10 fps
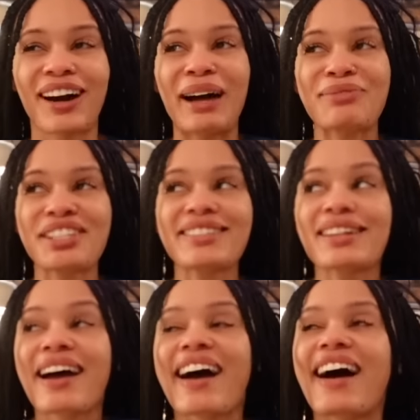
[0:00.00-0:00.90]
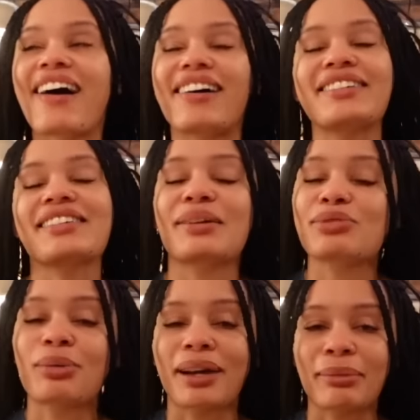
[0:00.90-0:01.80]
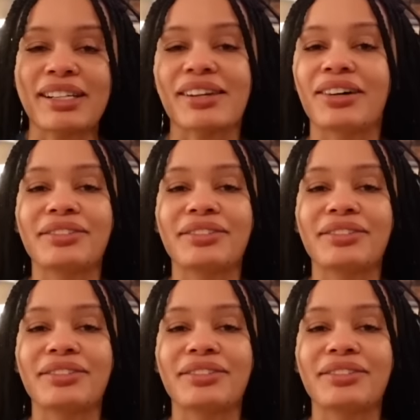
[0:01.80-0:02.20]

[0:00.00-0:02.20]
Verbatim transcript: I'm just honestly, I'm so proud of myself.